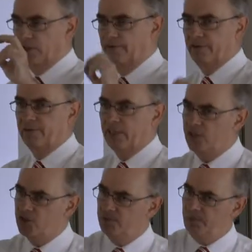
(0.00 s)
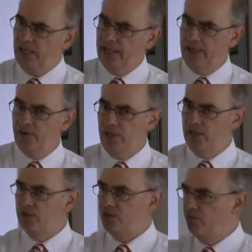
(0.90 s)
and 15, he's spelling out
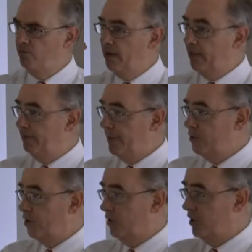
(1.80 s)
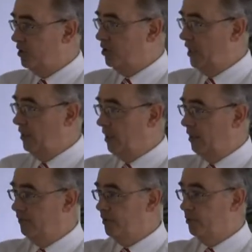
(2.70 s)
his manifesto, his agenda
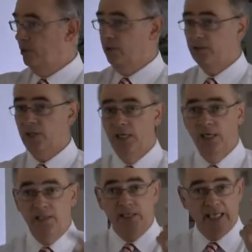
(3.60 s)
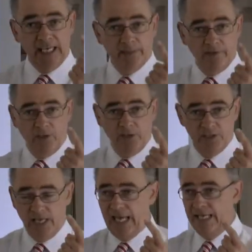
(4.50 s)
for the world. The kingdom of God is
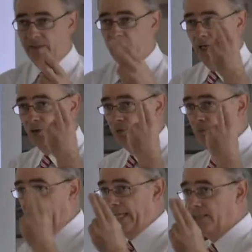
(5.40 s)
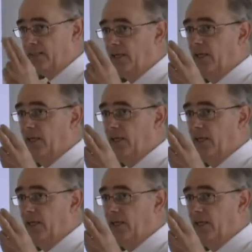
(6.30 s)
at hand. Repent